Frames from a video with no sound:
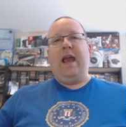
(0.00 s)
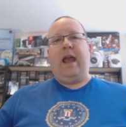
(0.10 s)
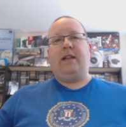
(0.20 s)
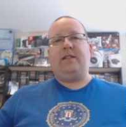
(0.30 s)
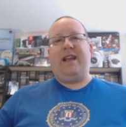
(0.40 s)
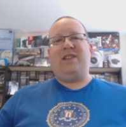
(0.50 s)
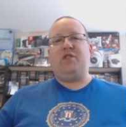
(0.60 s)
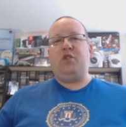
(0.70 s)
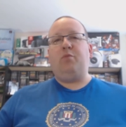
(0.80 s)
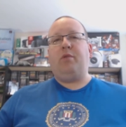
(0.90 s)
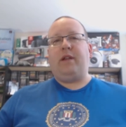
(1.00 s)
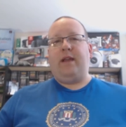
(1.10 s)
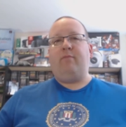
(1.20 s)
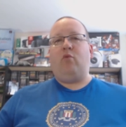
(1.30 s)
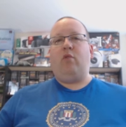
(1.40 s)
and is a Super
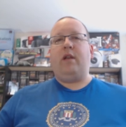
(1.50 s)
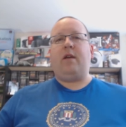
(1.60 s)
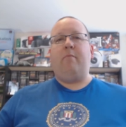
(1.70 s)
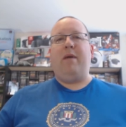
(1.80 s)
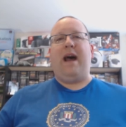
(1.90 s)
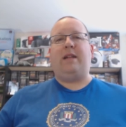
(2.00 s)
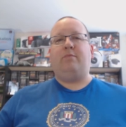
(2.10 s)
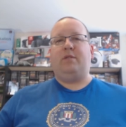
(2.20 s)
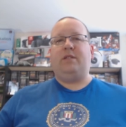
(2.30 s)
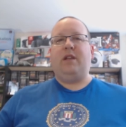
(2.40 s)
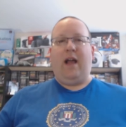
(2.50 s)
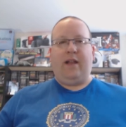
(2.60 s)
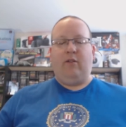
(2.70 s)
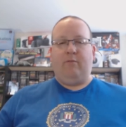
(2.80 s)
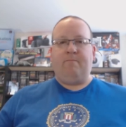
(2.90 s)
Game Boy compatible
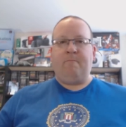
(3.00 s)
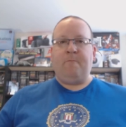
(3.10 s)
title.